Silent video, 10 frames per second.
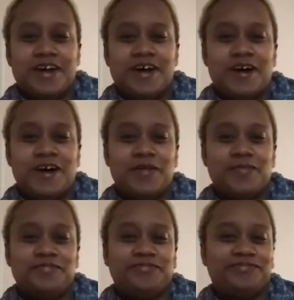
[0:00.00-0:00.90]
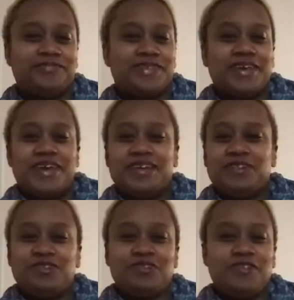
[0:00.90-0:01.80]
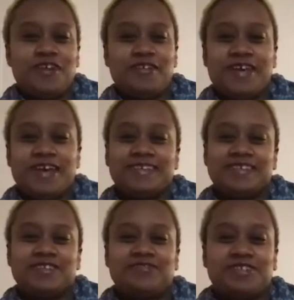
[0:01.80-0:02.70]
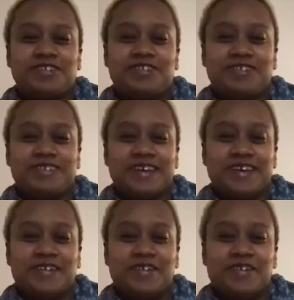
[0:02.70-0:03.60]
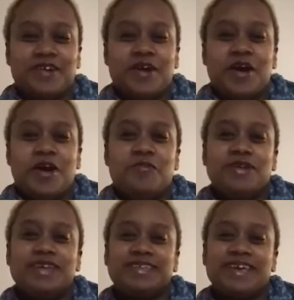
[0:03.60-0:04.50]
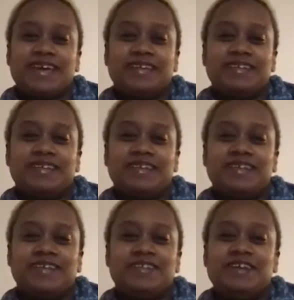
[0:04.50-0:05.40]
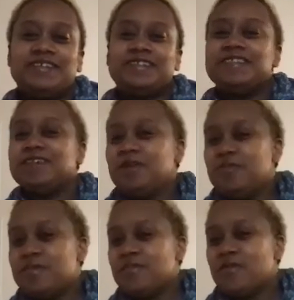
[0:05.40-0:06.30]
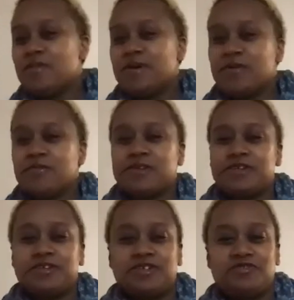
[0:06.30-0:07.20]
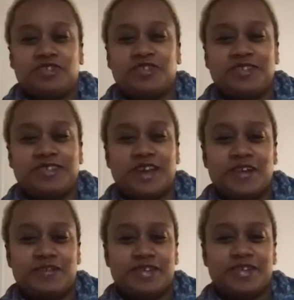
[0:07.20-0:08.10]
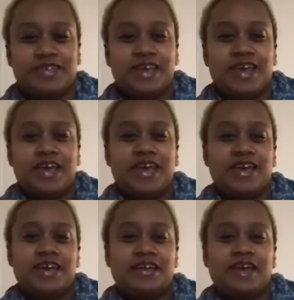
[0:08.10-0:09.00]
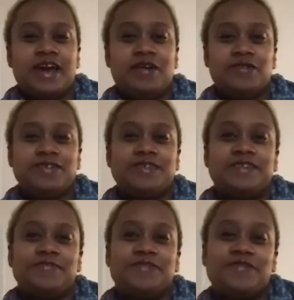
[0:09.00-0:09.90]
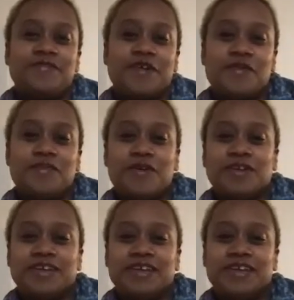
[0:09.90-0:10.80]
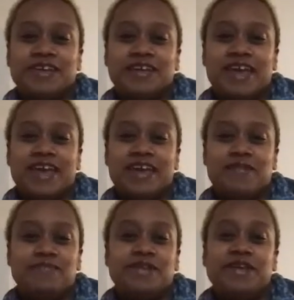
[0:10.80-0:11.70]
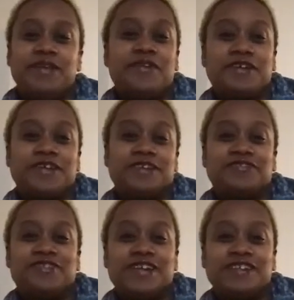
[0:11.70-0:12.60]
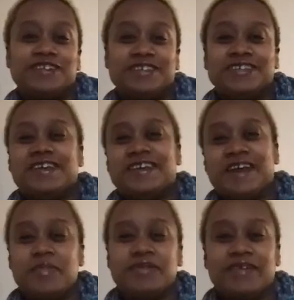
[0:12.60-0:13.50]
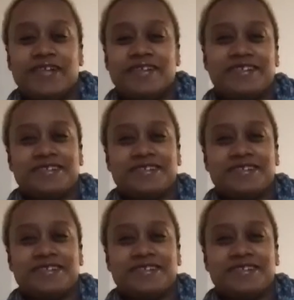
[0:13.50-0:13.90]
Um, you started out as an instructional designer. What exactly, can you tell us a little bit more about what an instructional designer is and how is it different from marketing, being a marketing strategist and copywriter?